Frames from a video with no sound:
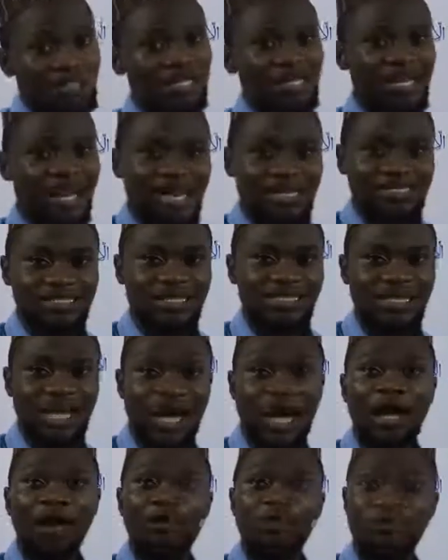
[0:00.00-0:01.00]
the last
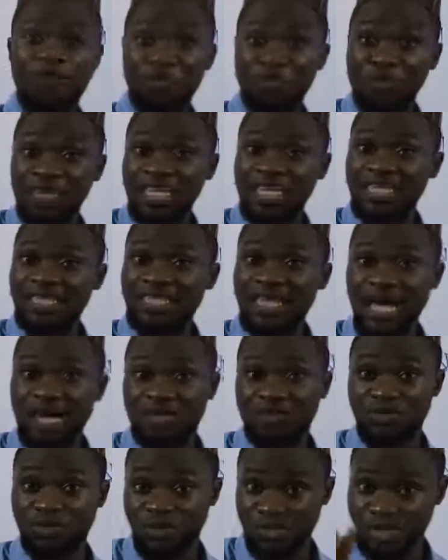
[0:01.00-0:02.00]
letter will be
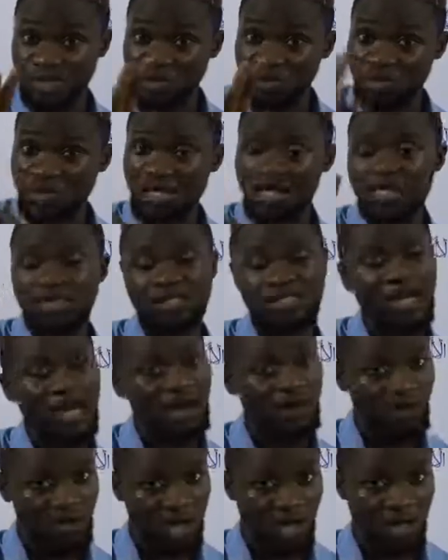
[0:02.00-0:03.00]
intact. We still take its
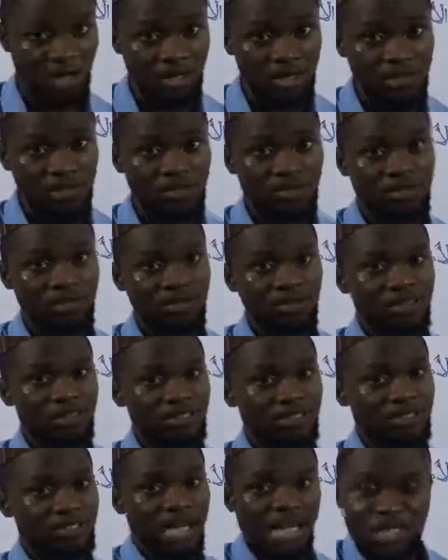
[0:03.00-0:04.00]
araka.
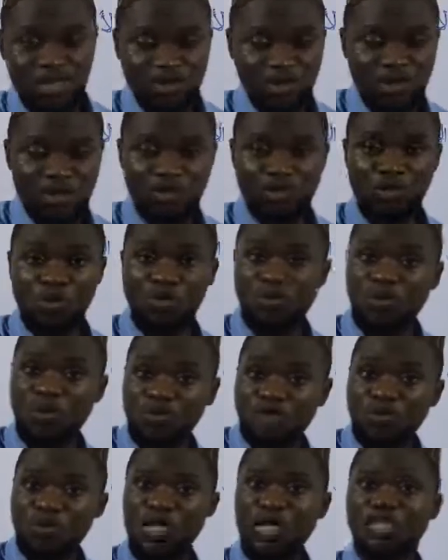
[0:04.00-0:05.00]
That means we
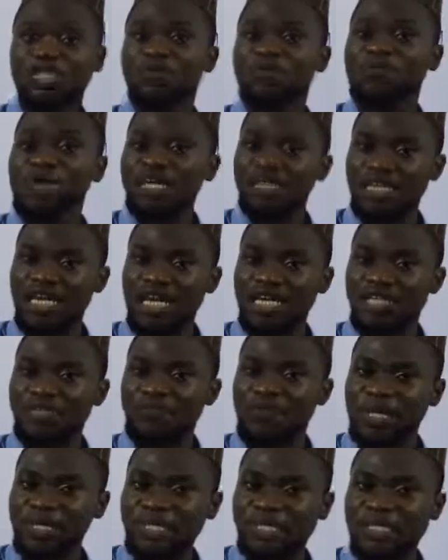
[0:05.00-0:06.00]
won't be
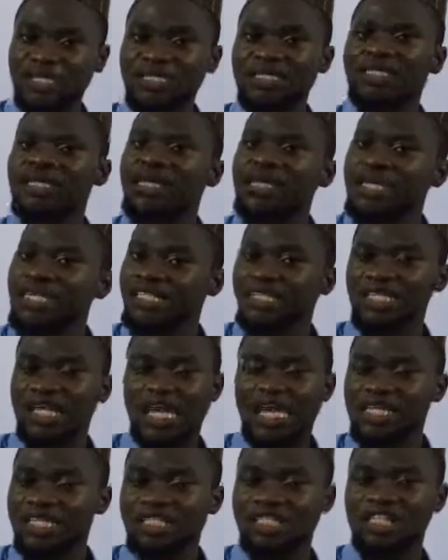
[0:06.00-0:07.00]
expecting
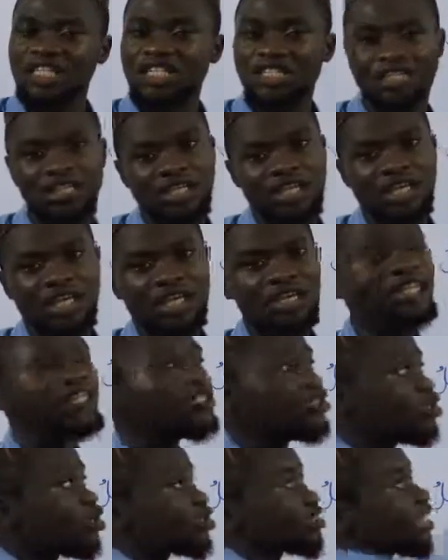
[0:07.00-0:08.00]
any change here,
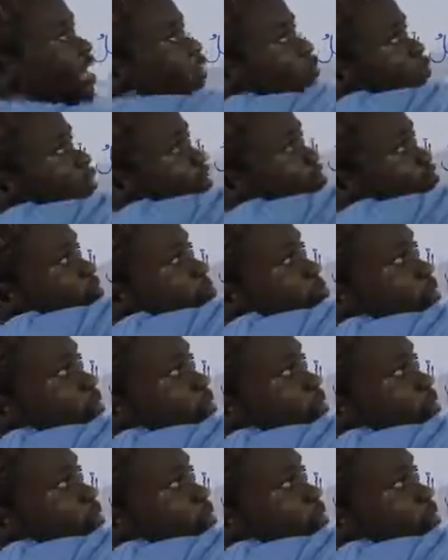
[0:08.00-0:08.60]
just like we have in